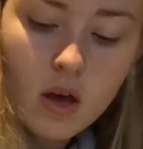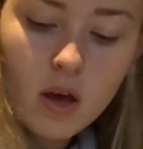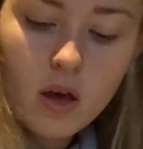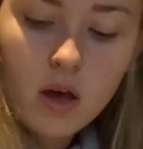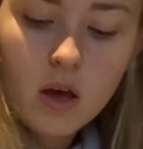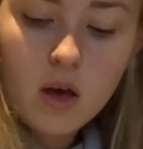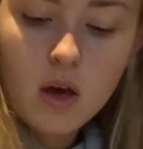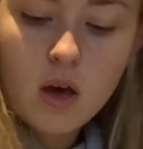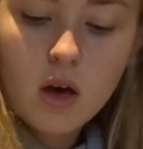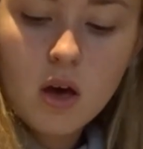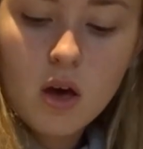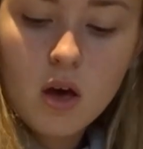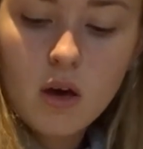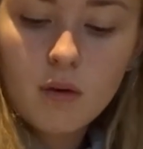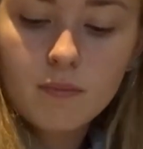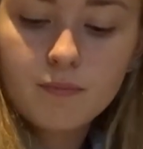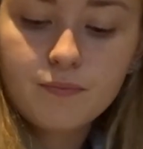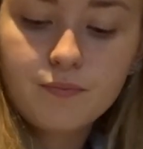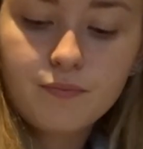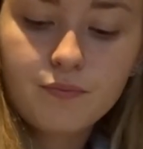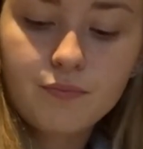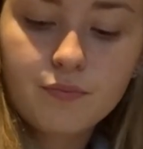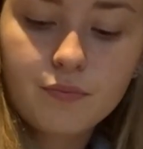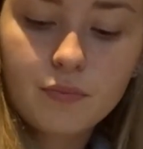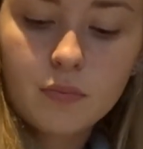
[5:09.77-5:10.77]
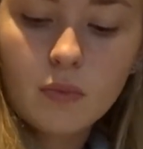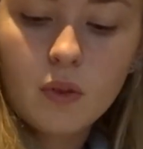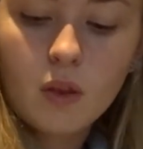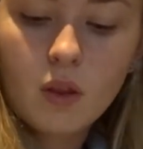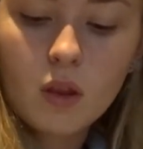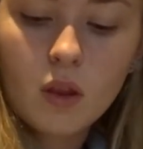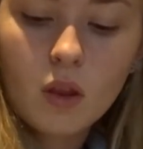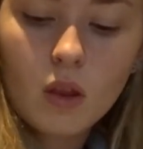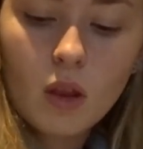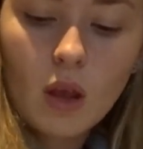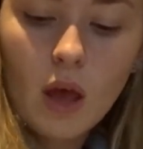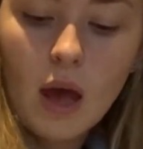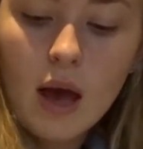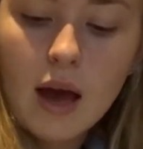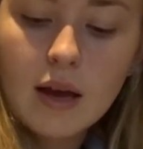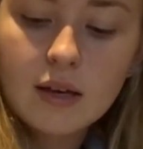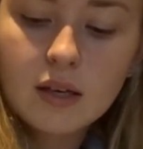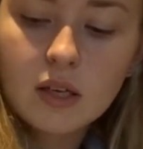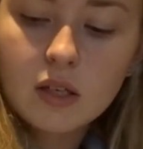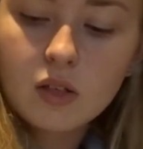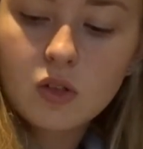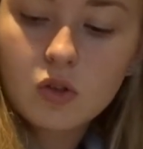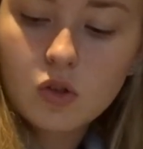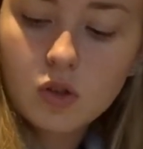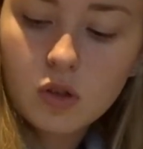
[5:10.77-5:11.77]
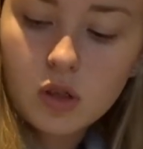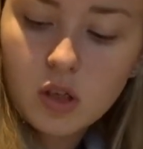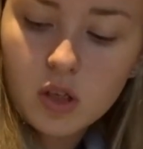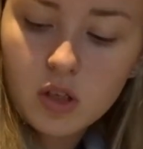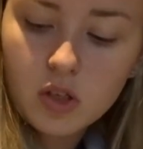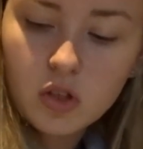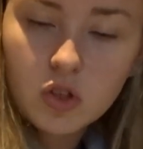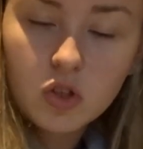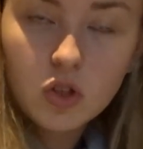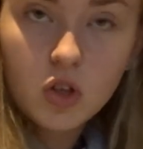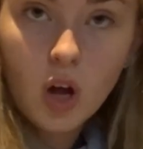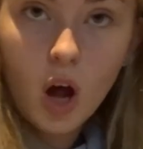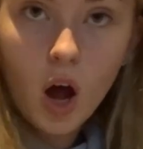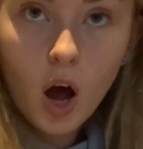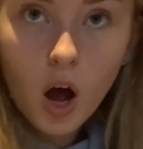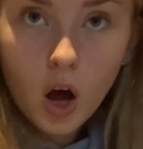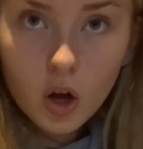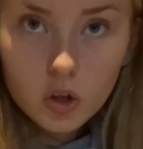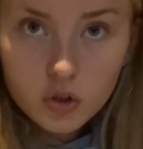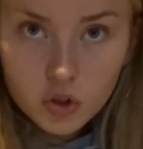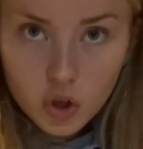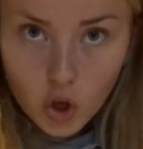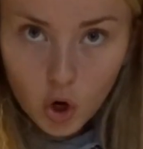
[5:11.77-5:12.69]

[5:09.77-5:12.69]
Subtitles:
And it's gonna start